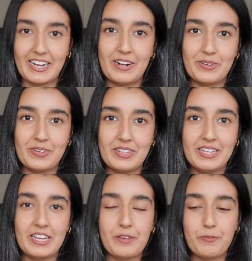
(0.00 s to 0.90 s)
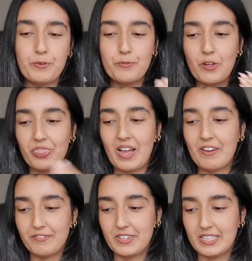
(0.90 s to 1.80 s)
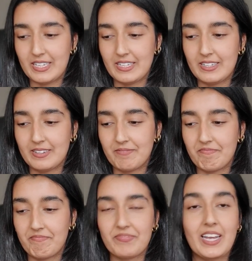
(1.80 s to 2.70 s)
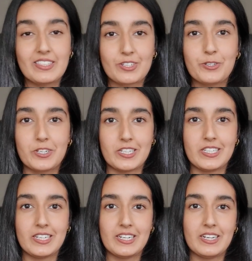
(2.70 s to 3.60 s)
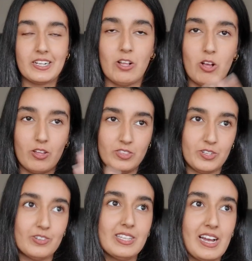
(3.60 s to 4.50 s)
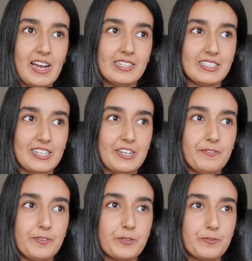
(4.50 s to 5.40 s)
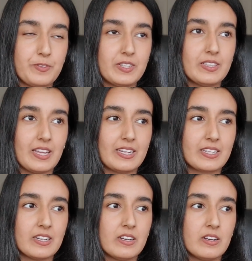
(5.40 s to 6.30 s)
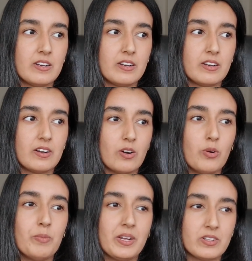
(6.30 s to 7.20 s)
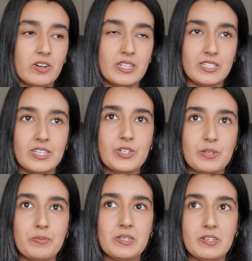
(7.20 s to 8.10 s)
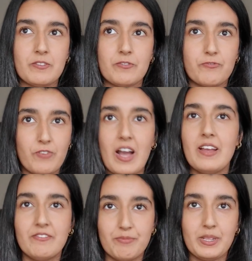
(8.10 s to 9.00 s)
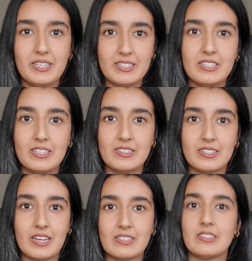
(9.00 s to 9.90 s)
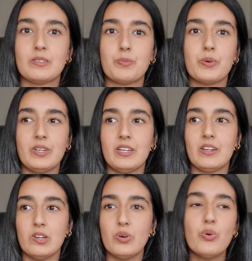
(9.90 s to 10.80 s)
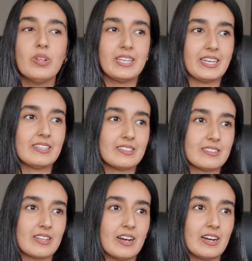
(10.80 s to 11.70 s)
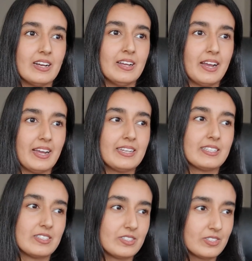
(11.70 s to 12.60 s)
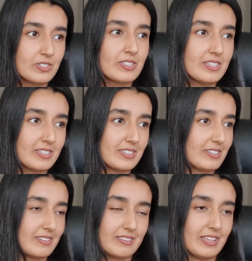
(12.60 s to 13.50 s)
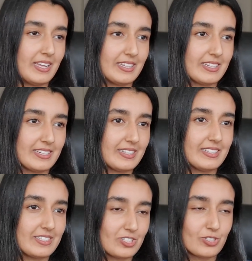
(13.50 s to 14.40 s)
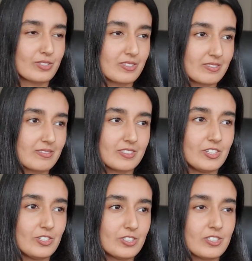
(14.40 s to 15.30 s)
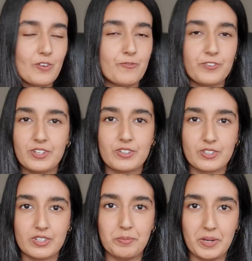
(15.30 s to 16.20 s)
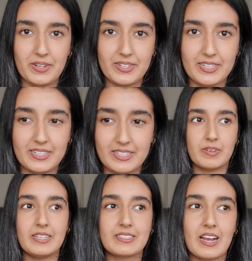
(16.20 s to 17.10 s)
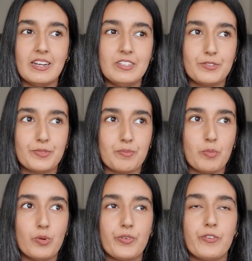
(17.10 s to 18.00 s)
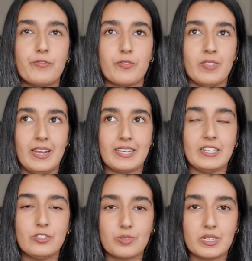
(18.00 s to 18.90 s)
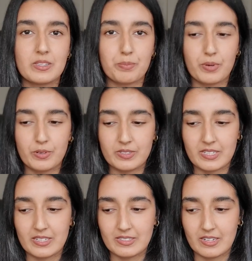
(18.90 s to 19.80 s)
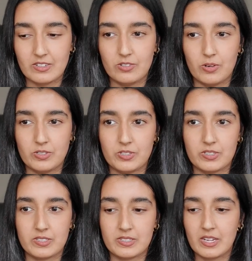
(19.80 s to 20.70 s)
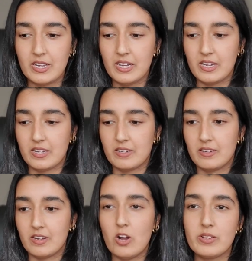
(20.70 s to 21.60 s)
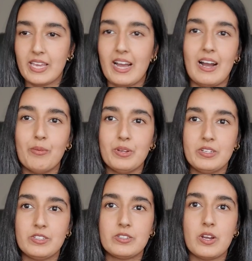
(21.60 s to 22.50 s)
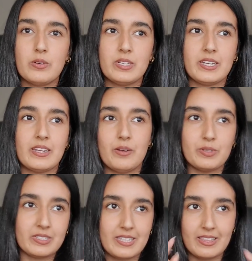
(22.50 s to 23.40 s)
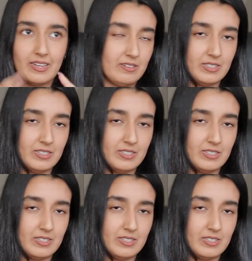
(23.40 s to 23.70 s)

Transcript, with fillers: now. If you've got that feeling, that's good. On the other hand, if you feel like, oh my God, it took me five million years to get to this point and all it is is that, and it doesn't, like, it's just, you just don't feel good about it. It's kind of more of like enjoying the process and not just, oh yeah, I want to do coding and I want to sit there